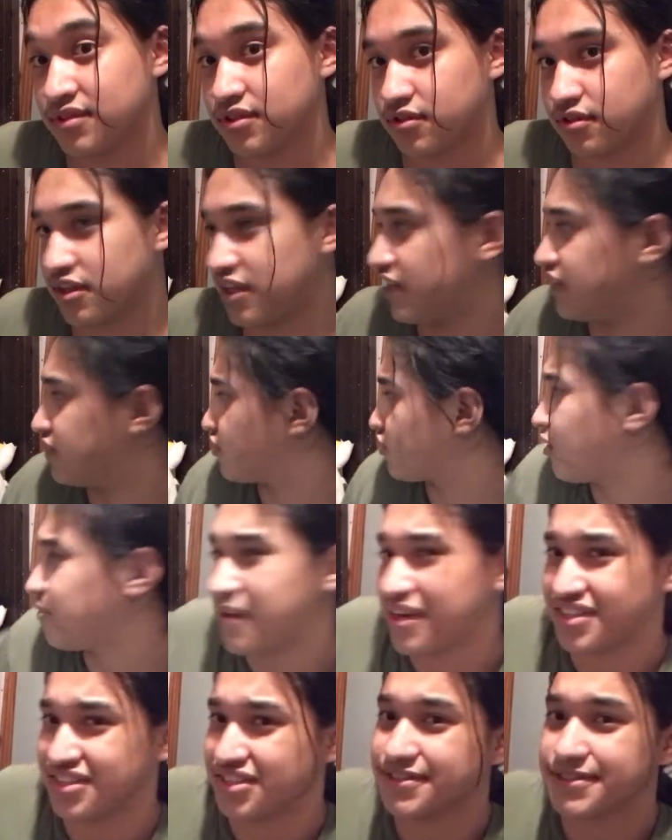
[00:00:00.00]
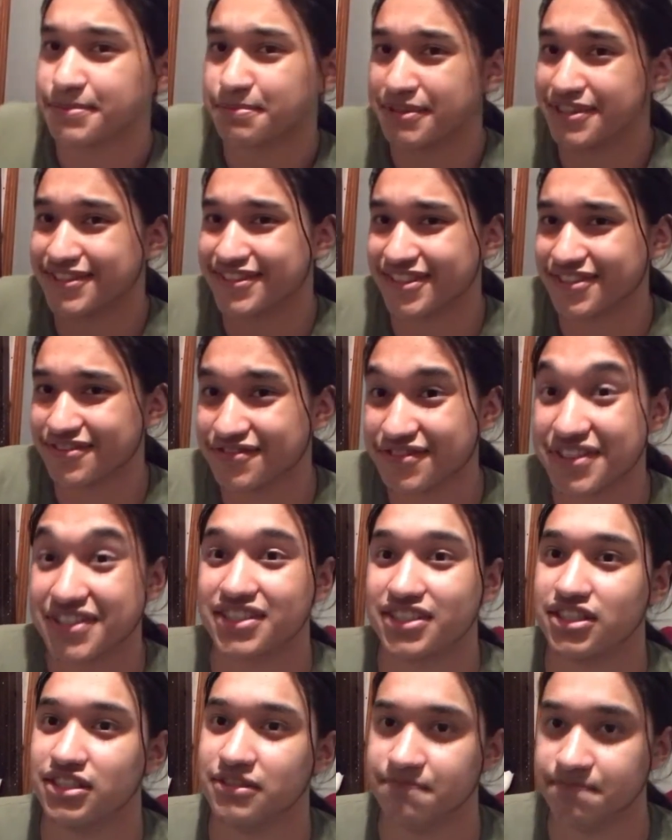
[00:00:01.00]
So yeah, and don't mind this mess, I'll
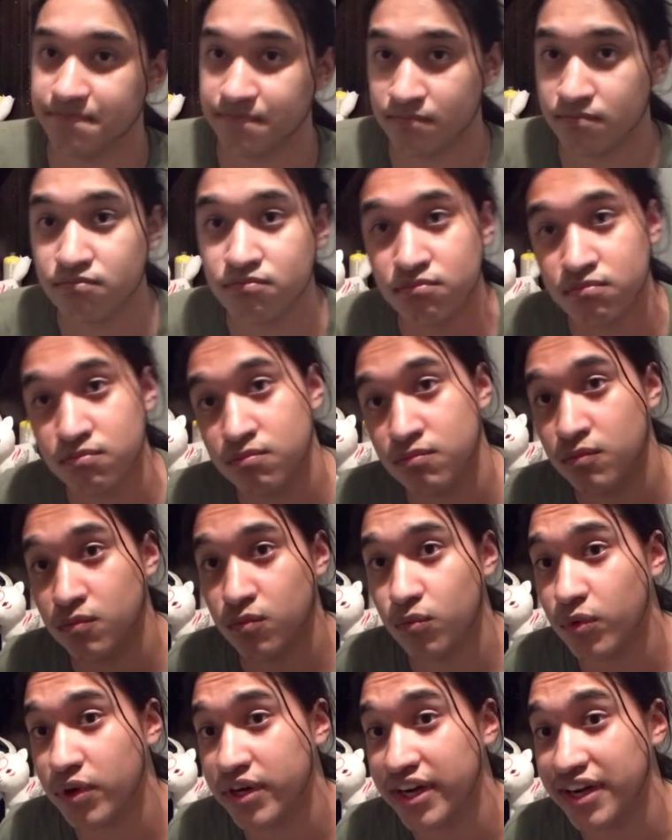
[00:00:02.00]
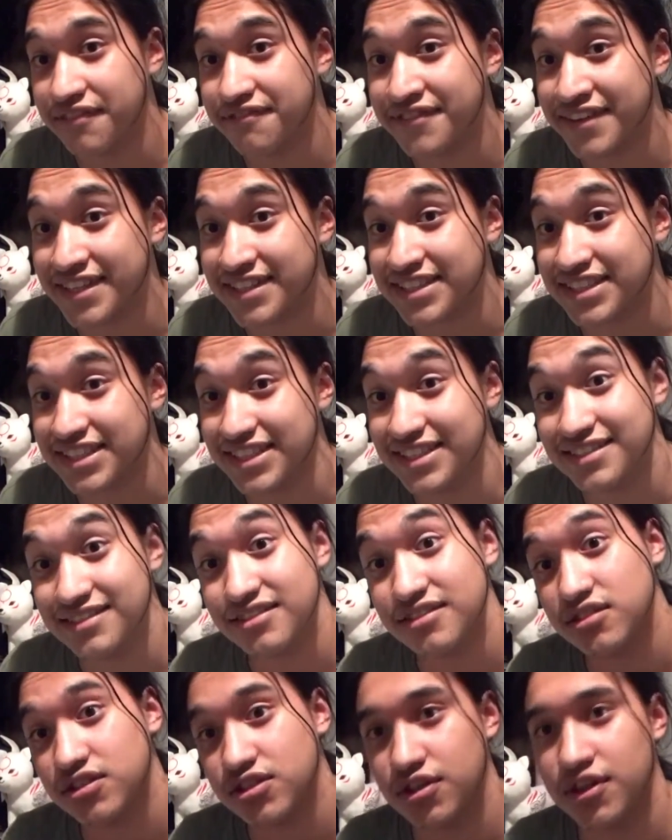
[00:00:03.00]
fix it when I fix it.
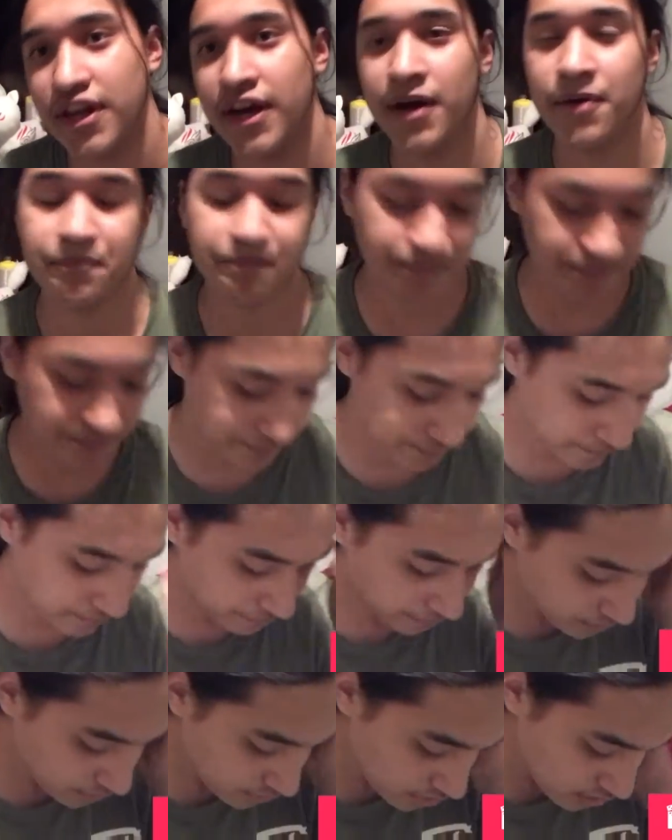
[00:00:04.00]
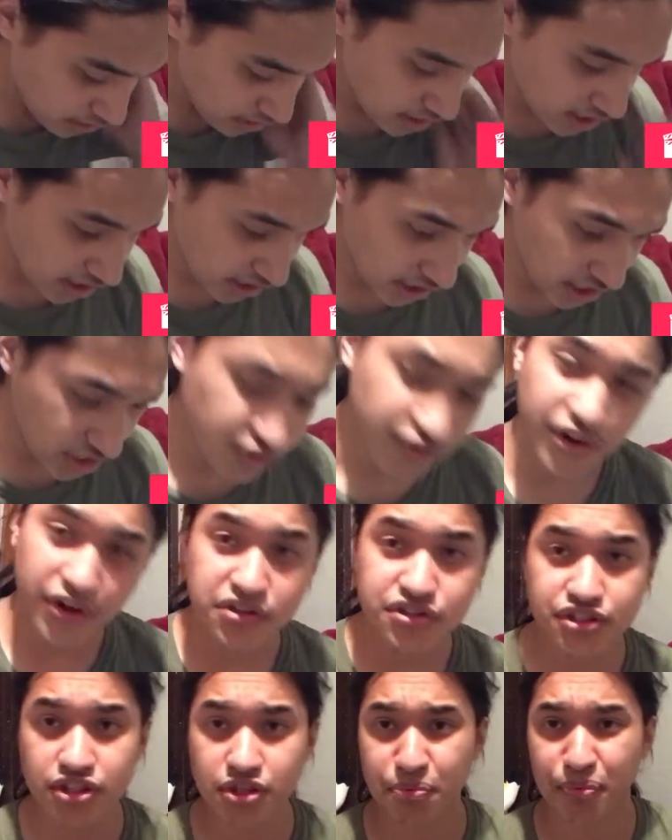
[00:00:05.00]
So yeah. Anyway,
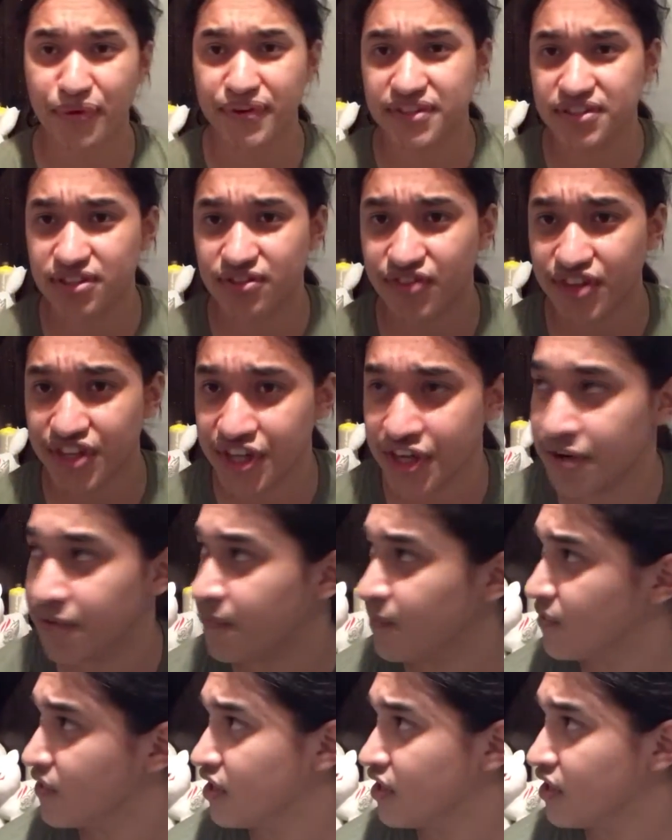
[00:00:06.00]
on to the point of the video.